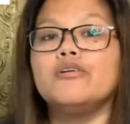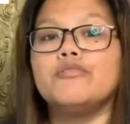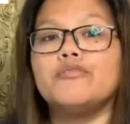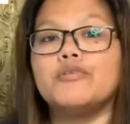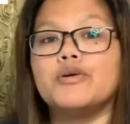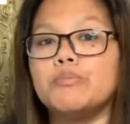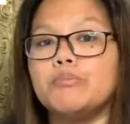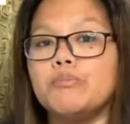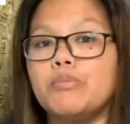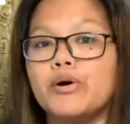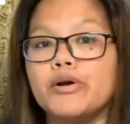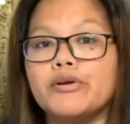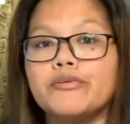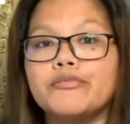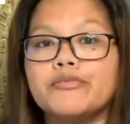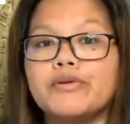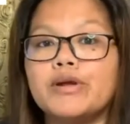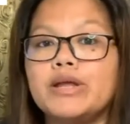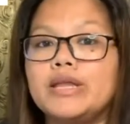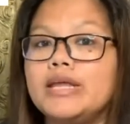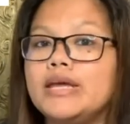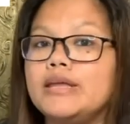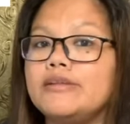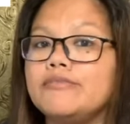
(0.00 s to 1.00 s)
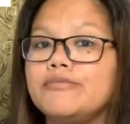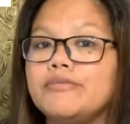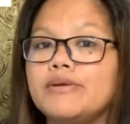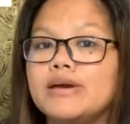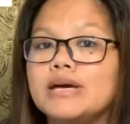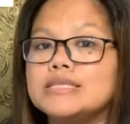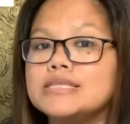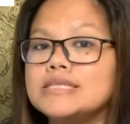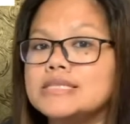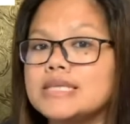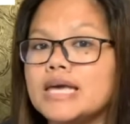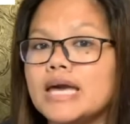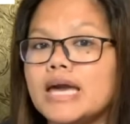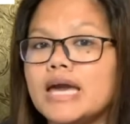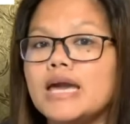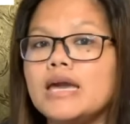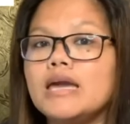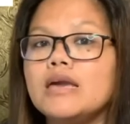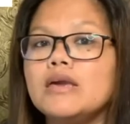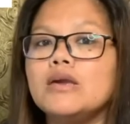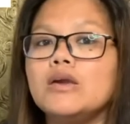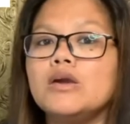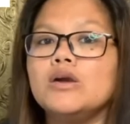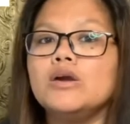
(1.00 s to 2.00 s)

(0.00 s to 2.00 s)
For boyfriend and fiancé,